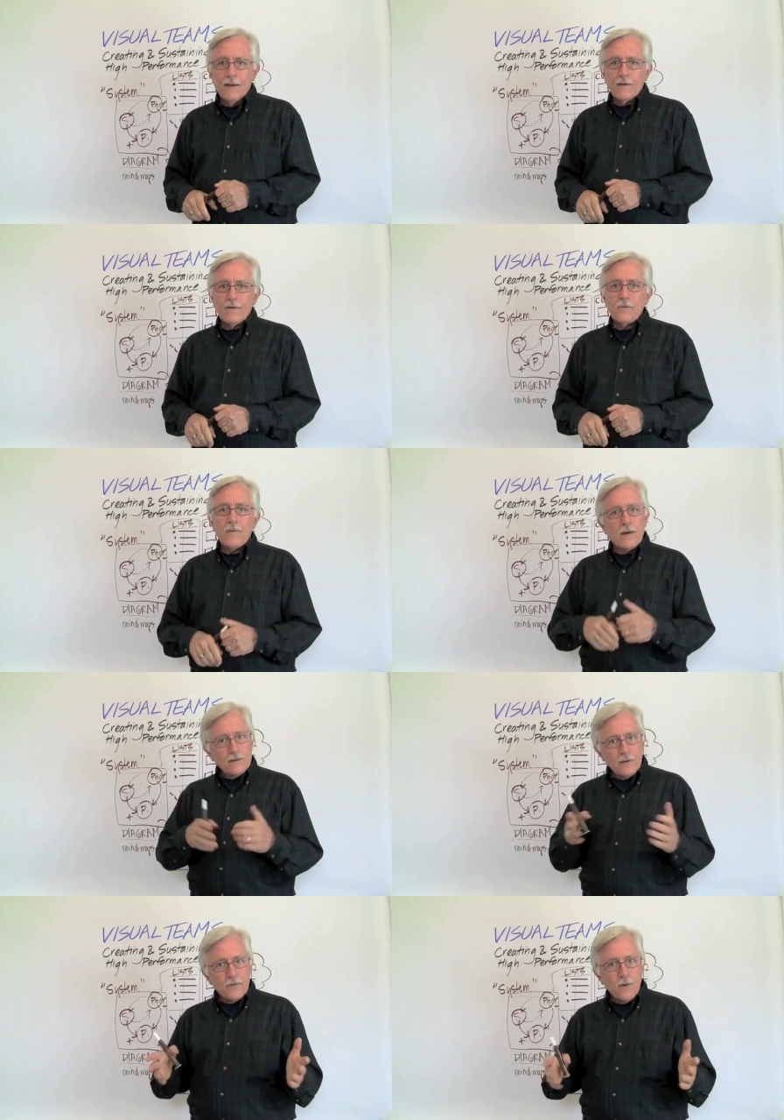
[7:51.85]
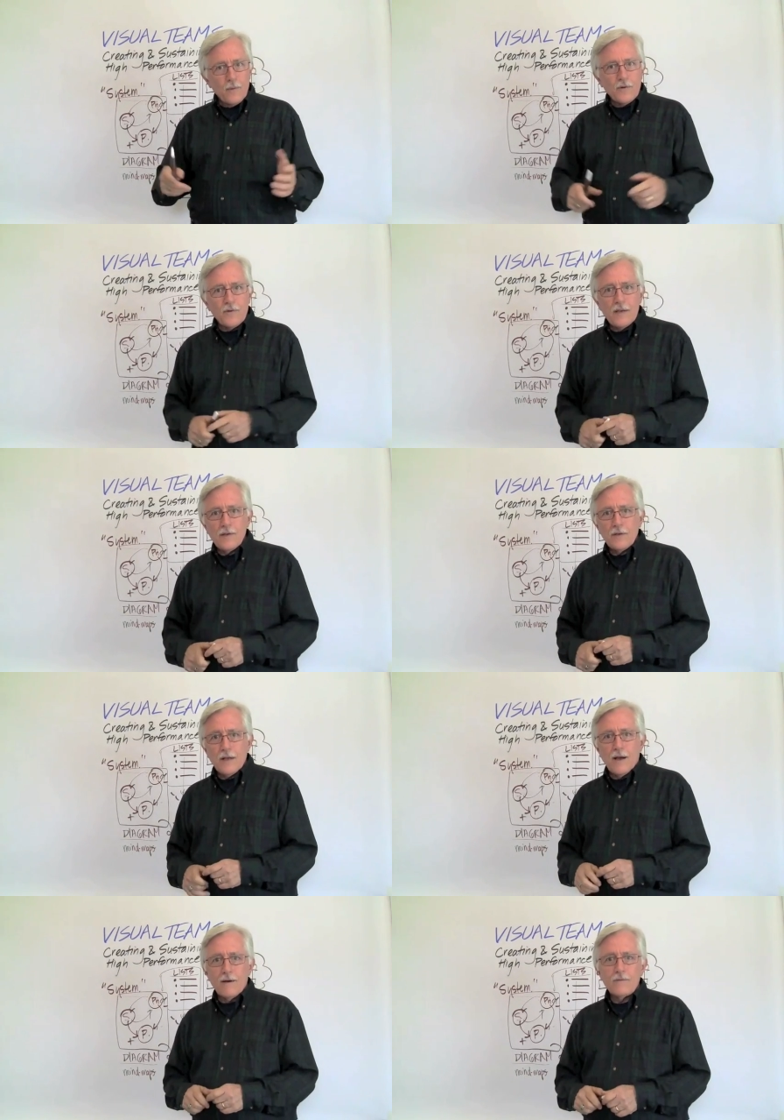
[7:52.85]
So I look forward to seeing you at the
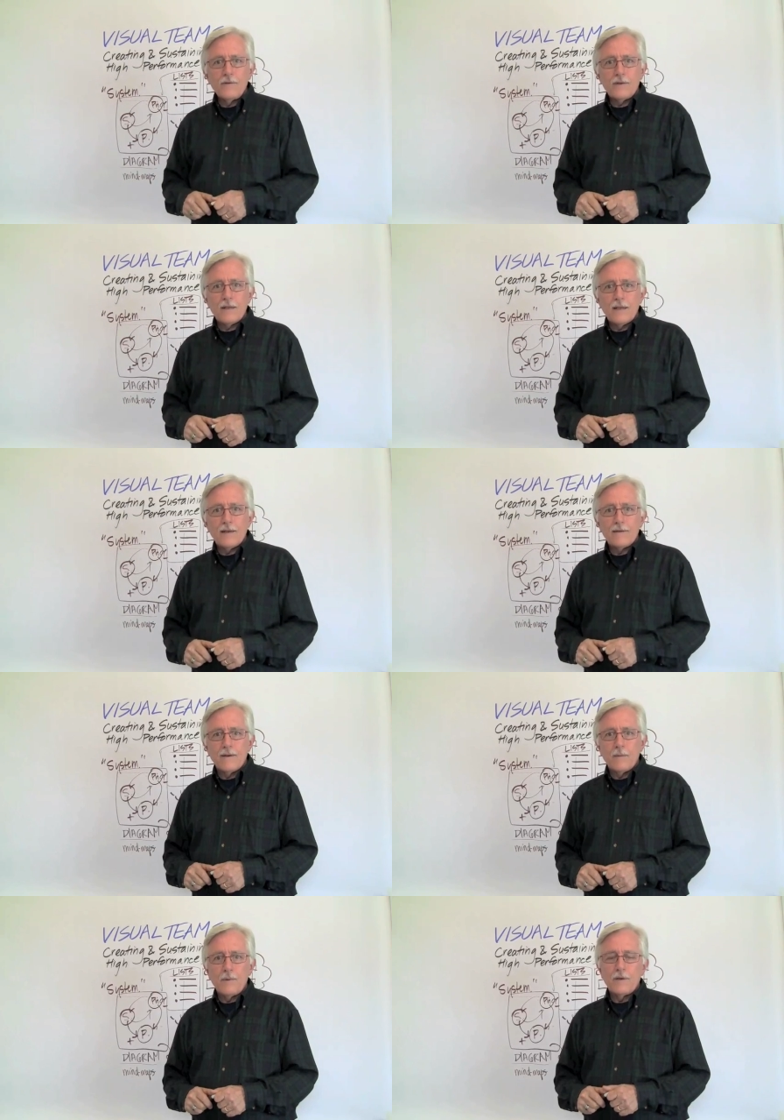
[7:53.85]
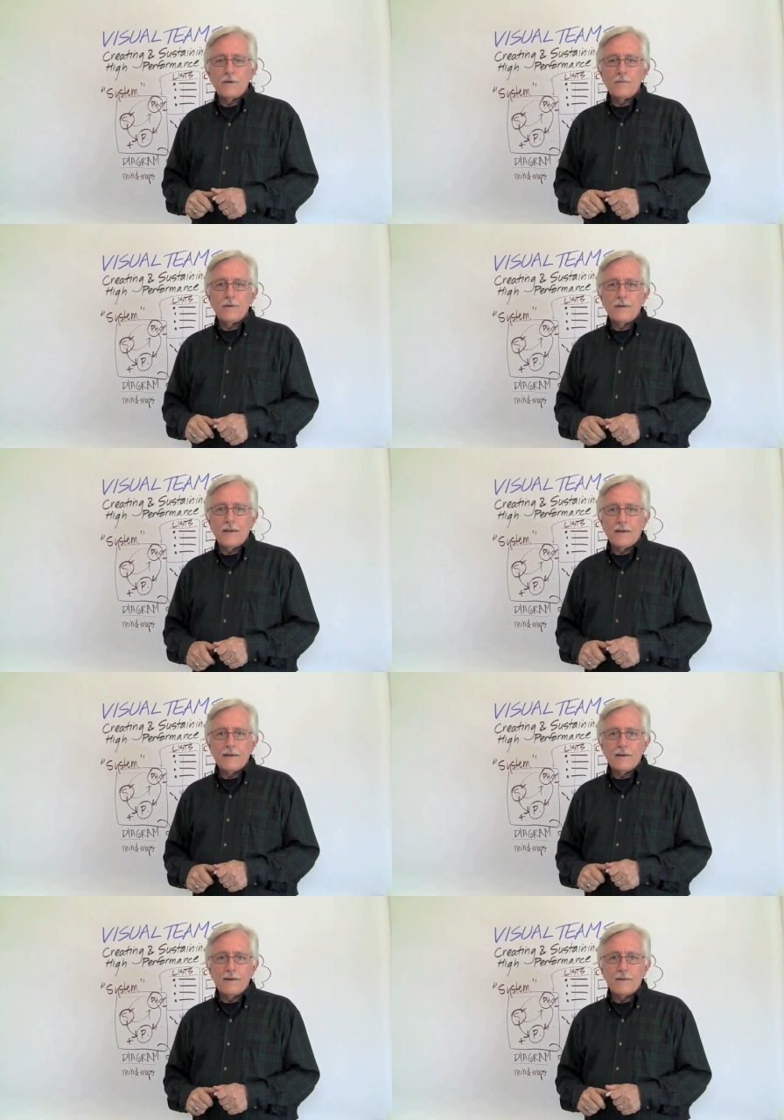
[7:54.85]
conference. I think it's going to be a good one,
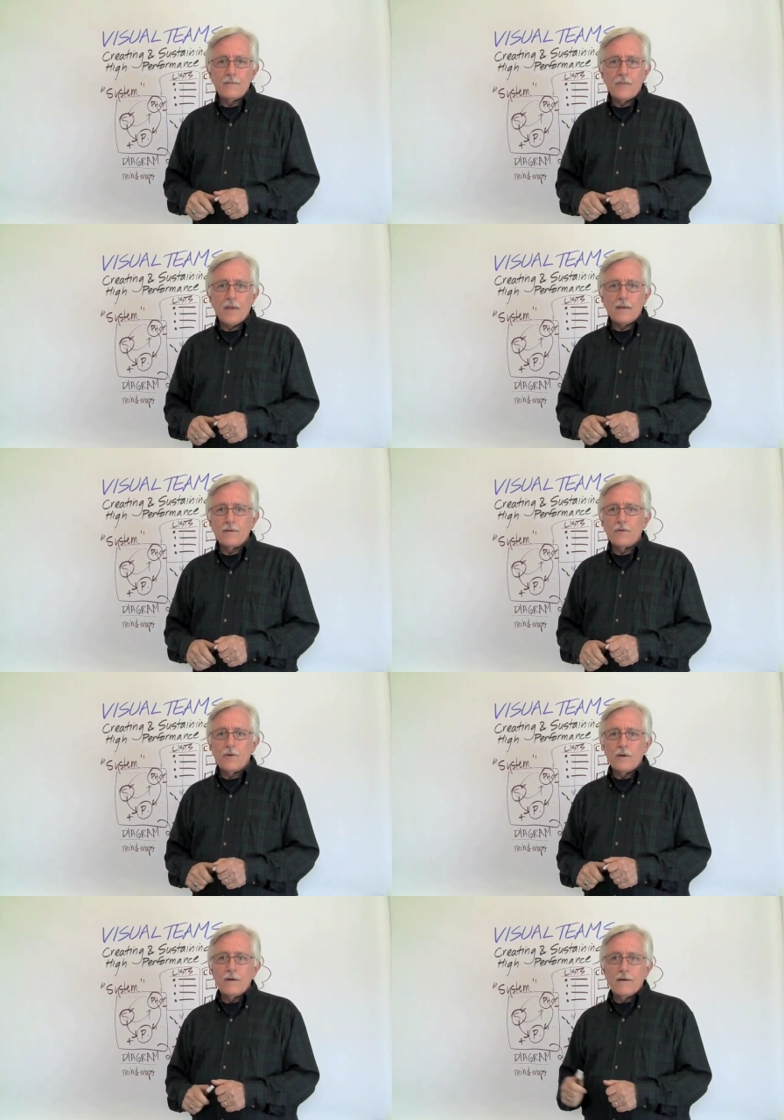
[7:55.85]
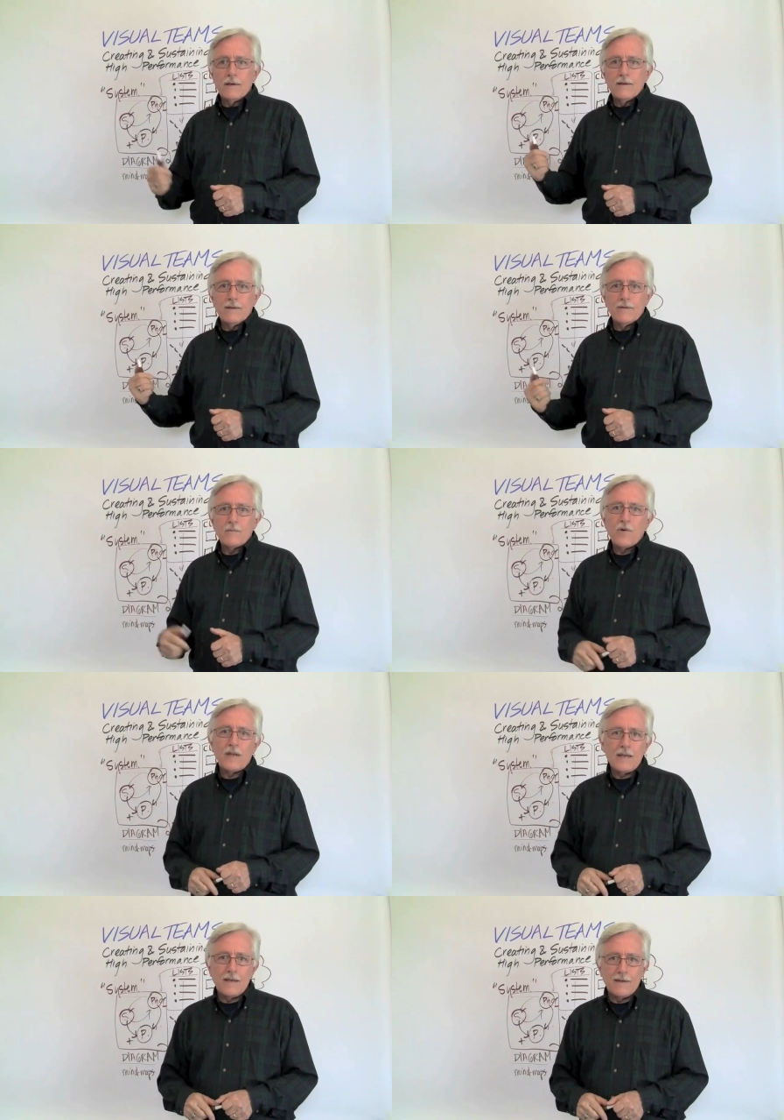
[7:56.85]
and I'll enjoy going into this in more
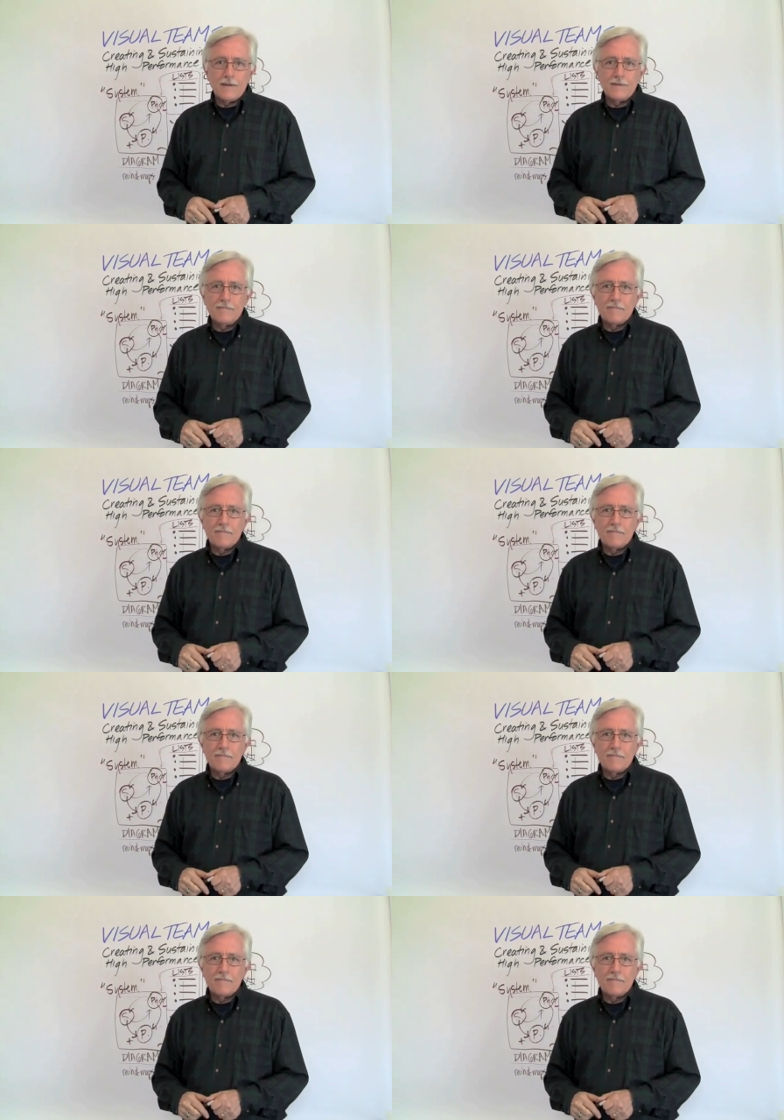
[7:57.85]
detail.